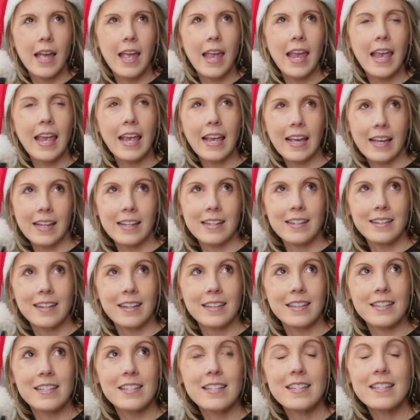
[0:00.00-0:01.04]
And
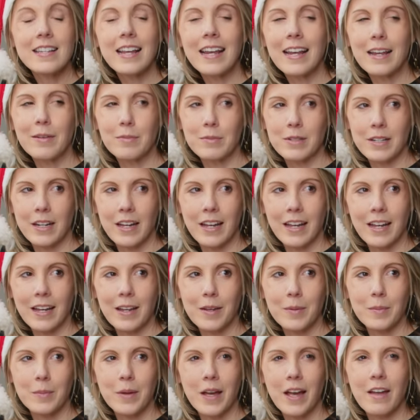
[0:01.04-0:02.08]
at the same
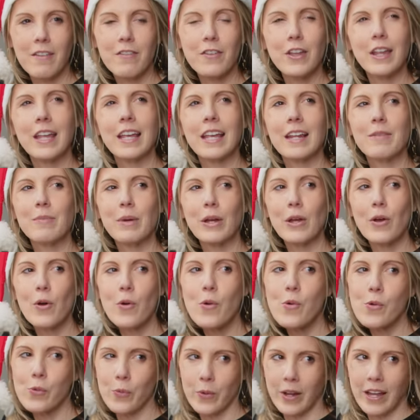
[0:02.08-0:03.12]
time, I feel like in my
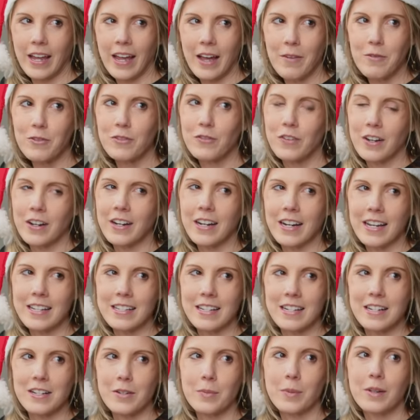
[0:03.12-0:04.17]
own way, I was very
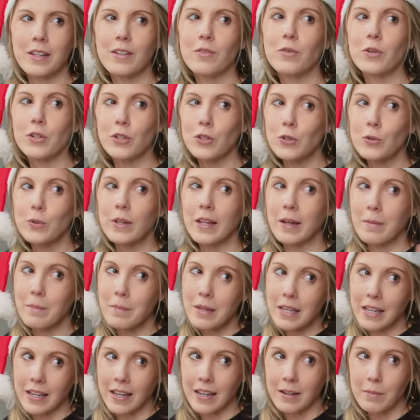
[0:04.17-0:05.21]
hesitant to believe when you let
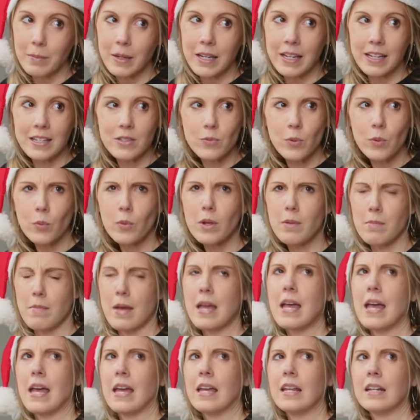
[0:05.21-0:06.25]
me in, because when we
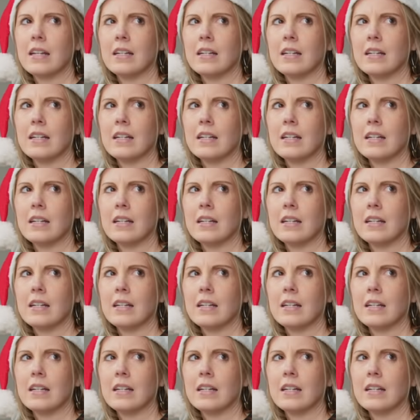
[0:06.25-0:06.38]
met...